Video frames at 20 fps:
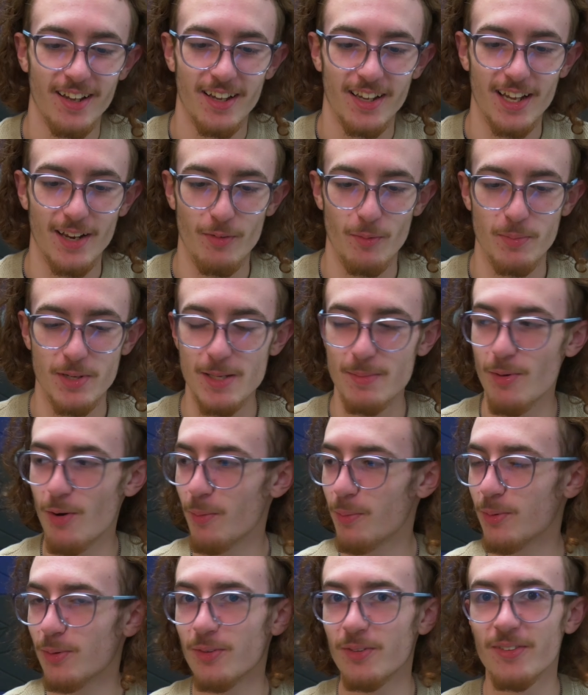Got it from
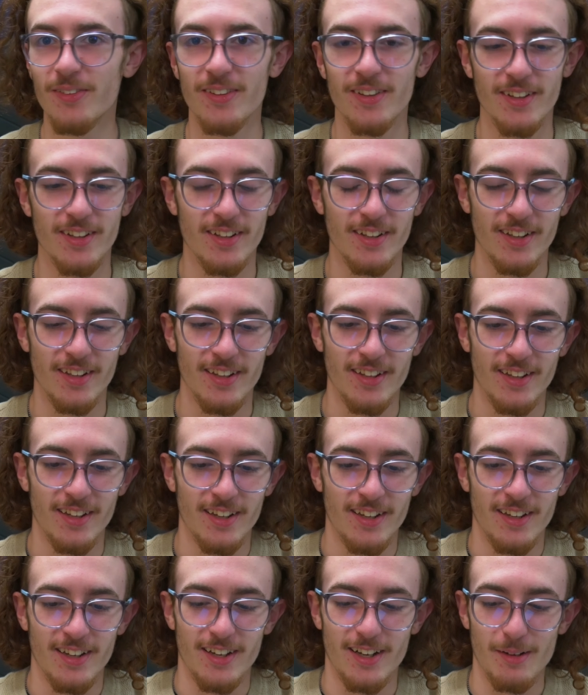T-Mobile.
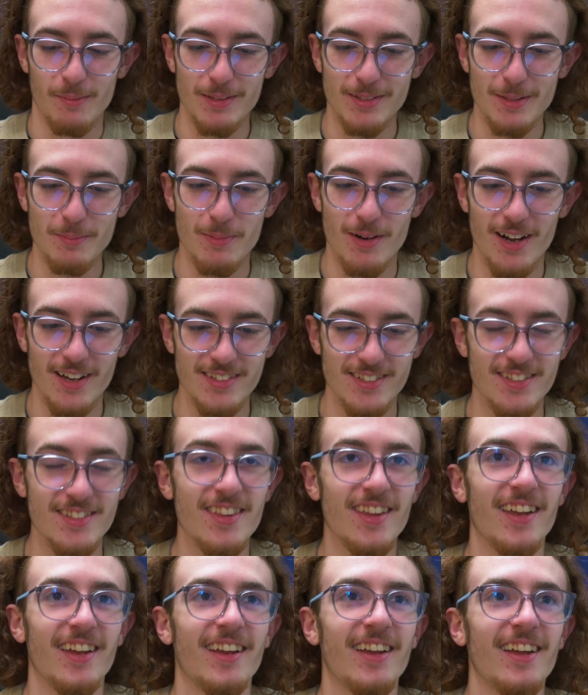Let's unbox this
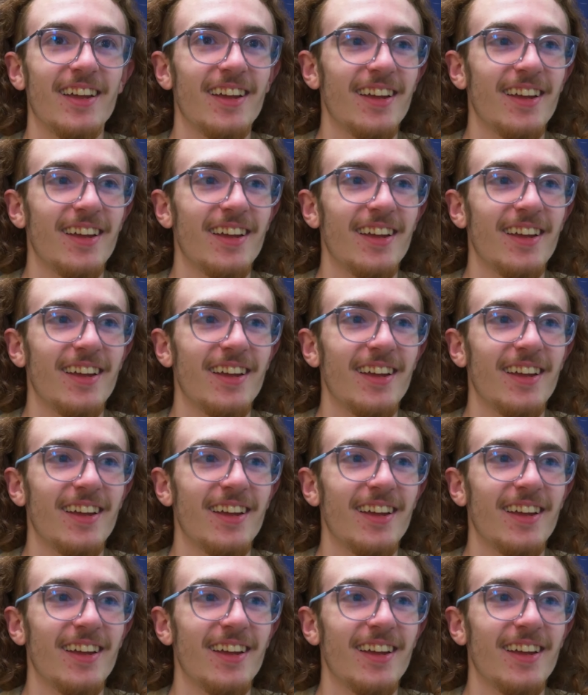thing.